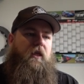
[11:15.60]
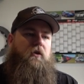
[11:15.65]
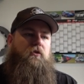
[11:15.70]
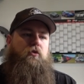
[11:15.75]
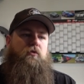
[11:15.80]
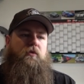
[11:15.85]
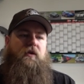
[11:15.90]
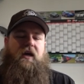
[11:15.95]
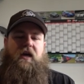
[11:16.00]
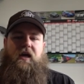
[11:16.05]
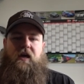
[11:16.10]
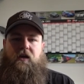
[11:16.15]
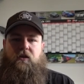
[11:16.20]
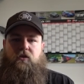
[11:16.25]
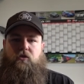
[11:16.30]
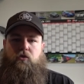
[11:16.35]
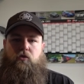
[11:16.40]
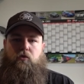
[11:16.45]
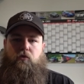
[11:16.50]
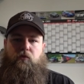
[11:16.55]
you
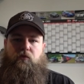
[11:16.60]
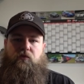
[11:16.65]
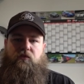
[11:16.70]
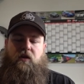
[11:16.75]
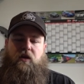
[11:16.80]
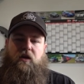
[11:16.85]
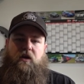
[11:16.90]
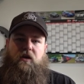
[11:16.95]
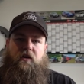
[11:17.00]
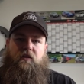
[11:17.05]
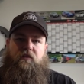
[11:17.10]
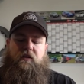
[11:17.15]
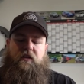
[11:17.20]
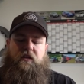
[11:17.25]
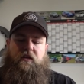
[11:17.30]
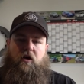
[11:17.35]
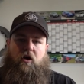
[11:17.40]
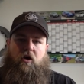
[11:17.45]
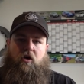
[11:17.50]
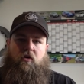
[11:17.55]
can use
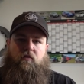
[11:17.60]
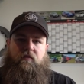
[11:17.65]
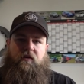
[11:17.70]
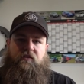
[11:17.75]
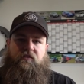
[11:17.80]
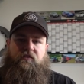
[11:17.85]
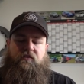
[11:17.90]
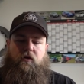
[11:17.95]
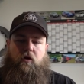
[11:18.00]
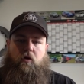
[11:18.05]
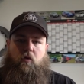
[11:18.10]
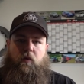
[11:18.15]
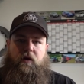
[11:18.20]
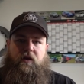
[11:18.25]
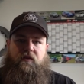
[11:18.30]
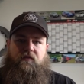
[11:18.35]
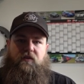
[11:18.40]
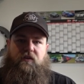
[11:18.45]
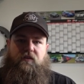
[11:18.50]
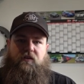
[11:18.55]
the RS4
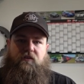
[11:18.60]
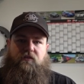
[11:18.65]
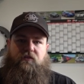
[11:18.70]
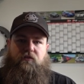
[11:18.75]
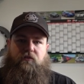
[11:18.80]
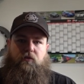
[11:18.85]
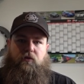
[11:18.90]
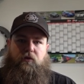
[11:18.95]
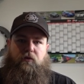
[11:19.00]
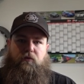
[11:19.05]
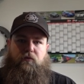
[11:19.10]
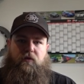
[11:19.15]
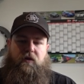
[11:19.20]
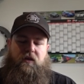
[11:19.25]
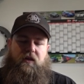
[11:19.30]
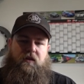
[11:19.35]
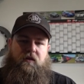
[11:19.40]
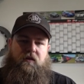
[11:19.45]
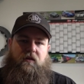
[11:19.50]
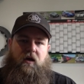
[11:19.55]
wavy discs on the
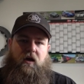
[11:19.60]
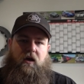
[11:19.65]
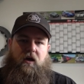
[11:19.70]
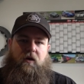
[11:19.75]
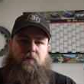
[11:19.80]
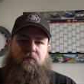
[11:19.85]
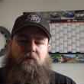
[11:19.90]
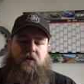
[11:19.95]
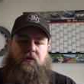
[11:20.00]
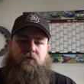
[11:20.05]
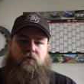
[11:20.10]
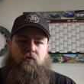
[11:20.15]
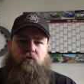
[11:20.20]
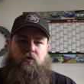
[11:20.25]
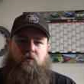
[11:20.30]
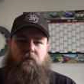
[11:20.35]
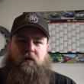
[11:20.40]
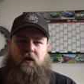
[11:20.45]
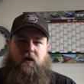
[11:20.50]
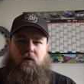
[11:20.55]
rear. Um, they do
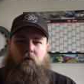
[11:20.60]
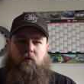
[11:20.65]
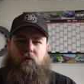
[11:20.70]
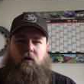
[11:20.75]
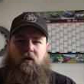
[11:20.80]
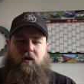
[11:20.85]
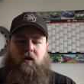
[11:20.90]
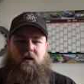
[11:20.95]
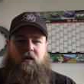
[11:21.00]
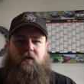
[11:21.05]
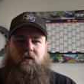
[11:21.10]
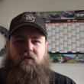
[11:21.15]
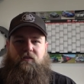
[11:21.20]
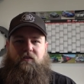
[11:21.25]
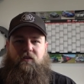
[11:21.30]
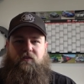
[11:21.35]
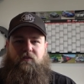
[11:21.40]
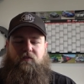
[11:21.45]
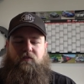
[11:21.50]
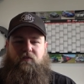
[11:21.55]
them, I
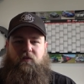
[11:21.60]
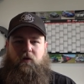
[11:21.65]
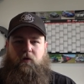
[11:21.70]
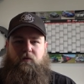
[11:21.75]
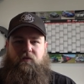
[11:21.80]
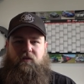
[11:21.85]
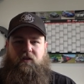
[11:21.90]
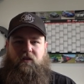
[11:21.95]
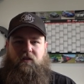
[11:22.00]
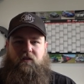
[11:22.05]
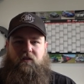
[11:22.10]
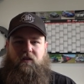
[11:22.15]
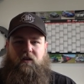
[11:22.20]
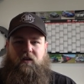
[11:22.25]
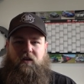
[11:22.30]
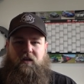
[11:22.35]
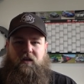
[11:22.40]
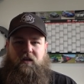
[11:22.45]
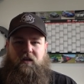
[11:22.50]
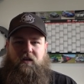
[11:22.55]
class it as a floating
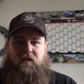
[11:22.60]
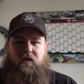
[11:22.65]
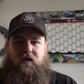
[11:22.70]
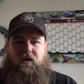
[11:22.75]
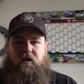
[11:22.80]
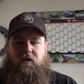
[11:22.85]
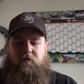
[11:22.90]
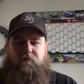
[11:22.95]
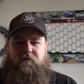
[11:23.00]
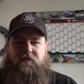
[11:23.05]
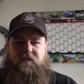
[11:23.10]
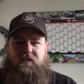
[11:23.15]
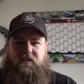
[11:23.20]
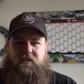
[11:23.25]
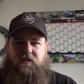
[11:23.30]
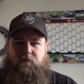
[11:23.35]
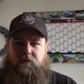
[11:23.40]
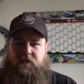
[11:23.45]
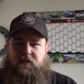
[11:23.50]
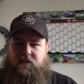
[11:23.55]
um,
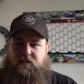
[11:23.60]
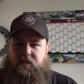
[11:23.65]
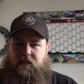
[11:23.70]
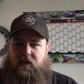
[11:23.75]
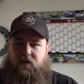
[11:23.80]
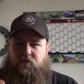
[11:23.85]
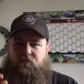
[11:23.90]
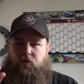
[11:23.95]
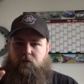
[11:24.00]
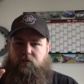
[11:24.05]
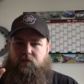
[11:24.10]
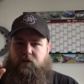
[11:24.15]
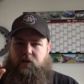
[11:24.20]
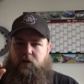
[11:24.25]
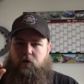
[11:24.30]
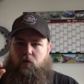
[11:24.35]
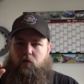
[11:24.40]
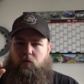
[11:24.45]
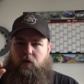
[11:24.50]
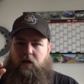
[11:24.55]
disc because they have those
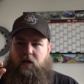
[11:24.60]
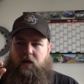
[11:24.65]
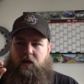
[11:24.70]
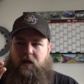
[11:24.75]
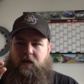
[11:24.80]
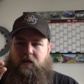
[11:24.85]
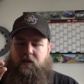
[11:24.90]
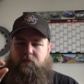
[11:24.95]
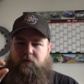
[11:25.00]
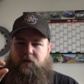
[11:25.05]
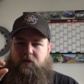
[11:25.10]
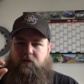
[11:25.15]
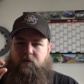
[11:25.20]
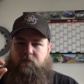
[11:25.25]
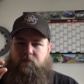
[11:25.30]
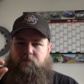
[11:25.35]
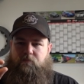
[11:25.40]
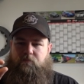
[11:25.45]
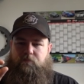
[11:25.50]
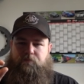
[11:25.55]
little
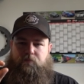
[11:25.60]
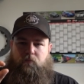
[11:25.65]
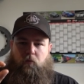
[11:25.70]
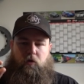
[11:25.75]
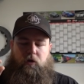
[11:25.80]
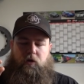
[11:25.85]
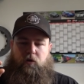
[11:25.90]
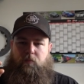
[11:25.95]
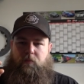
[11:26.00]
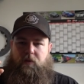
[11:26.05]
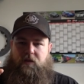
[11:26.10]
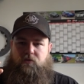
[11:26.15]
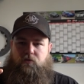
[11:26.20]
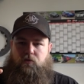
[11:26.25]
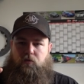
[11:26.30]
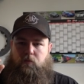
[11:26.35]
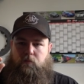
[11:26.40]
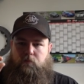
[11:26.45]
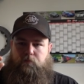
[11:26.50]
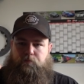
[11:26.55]
aluminium or little
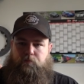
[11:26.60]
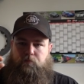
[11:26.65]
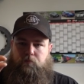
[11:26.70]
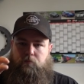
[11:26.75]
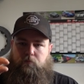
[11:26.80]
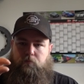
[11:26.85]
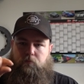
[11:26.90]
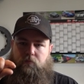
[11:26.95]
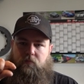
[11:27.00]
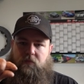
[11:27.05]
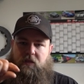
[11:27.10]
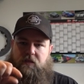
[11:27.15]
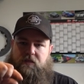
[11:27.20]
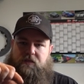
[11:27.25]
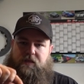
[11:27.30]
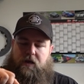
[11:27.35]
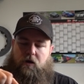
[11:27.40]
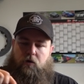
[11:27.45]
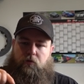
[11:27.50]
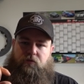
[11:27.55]
metal
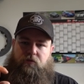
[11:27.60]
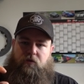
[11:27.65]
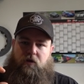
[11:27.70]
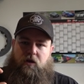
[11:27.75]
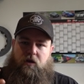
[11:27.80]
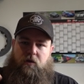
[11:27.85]
dowels